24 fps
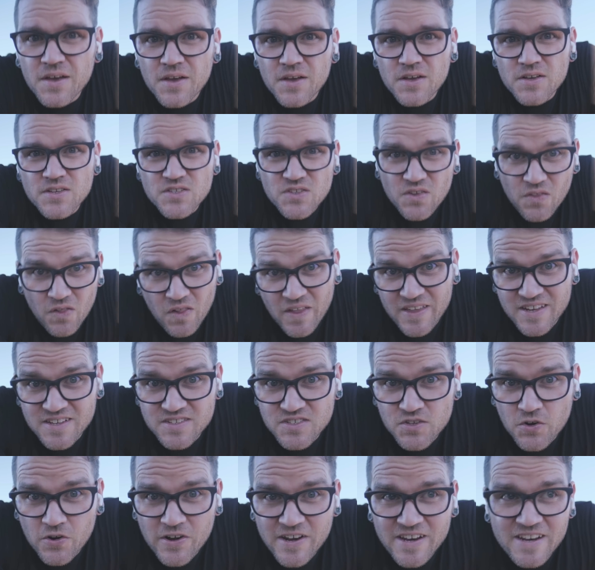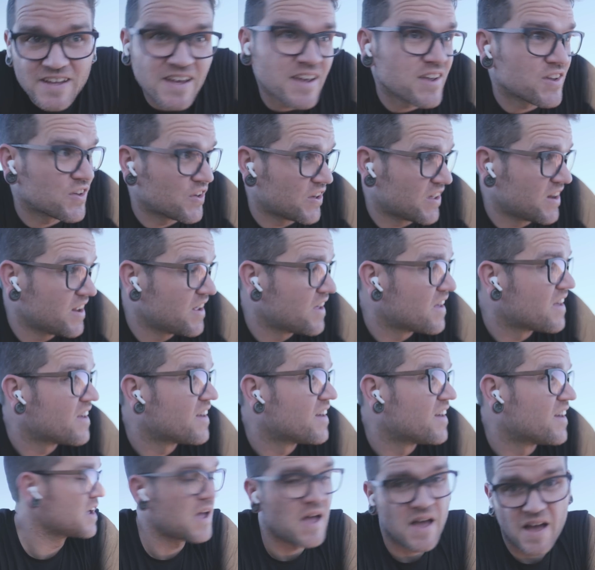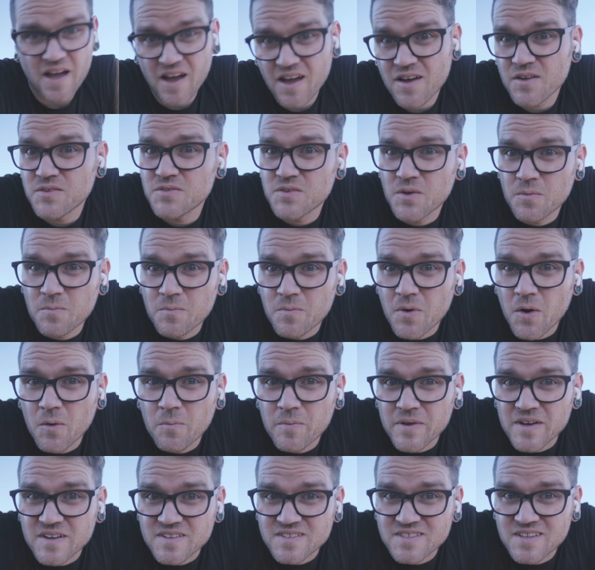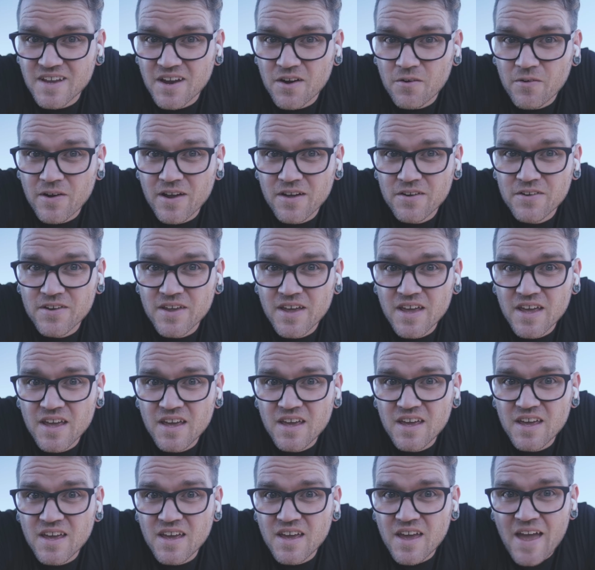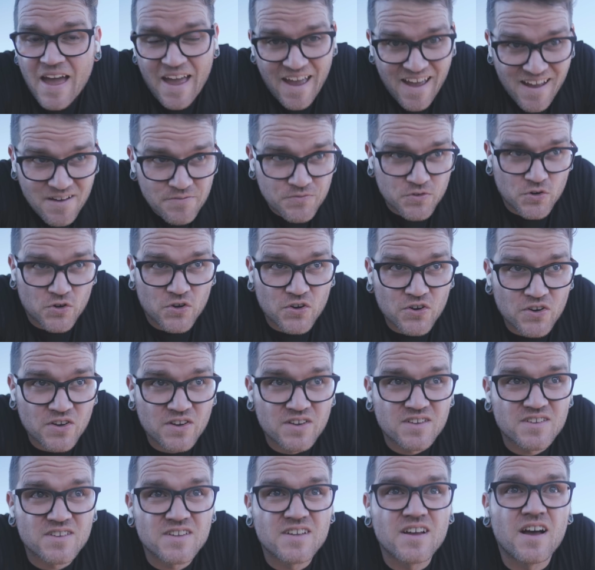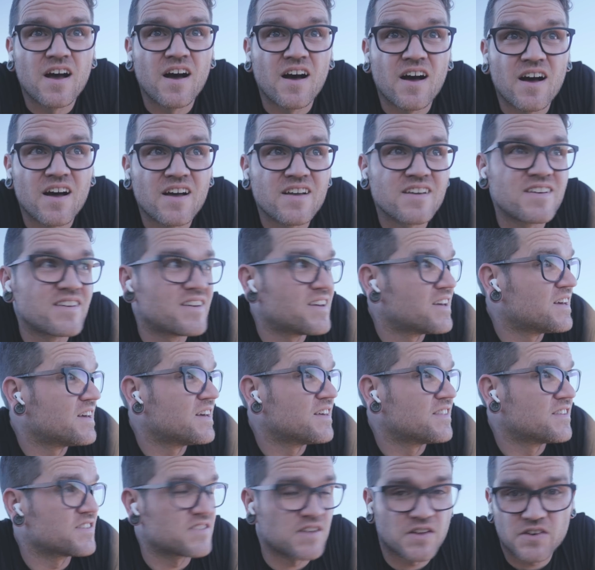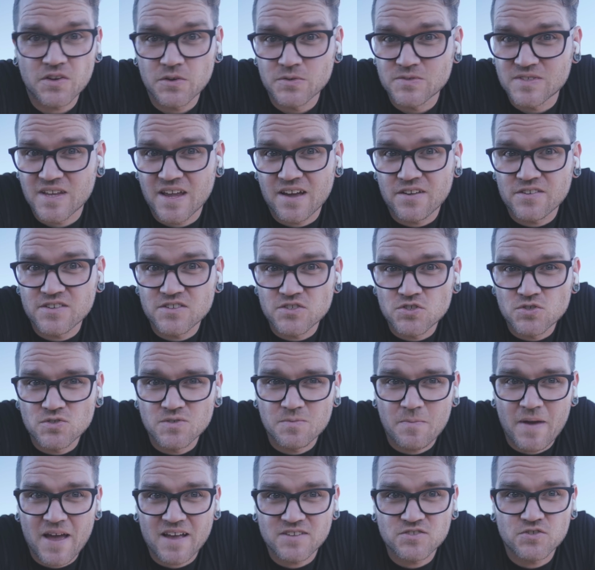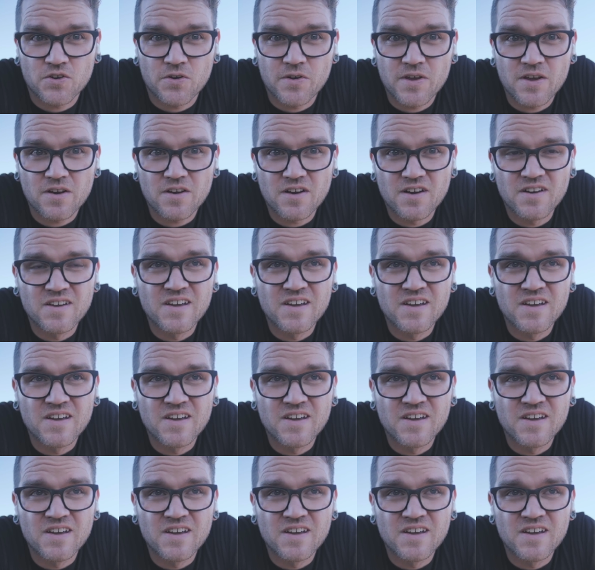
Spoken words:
So the light is starting to get good. I also am hoping to stay around after the sun goes down and shoot some astro here.